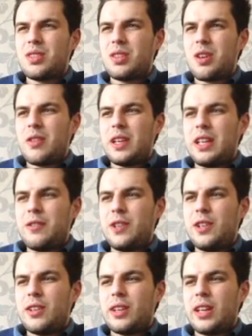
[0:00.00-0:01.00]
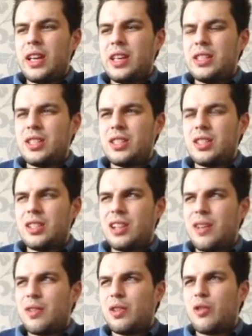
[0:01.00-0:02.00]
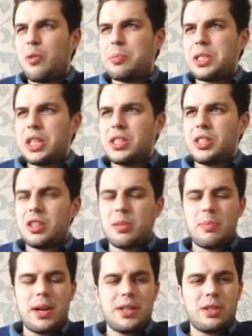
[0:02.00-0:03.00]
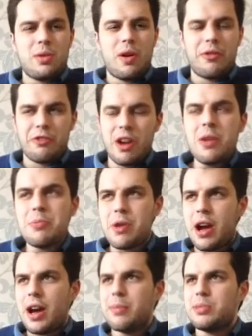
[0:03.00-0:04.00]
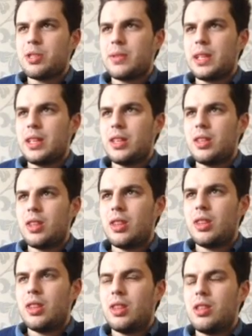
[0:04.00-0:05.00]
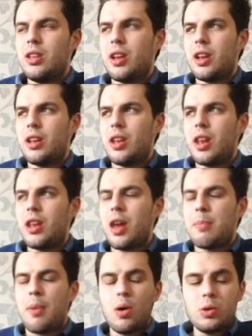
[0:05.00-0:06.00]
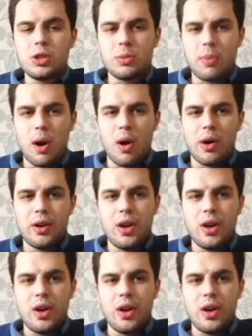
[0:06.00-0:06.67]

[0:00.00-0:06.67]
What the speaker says: mean, if you look at his level of opposition compared to Arthur Abraham's, I mean, they're poles apart.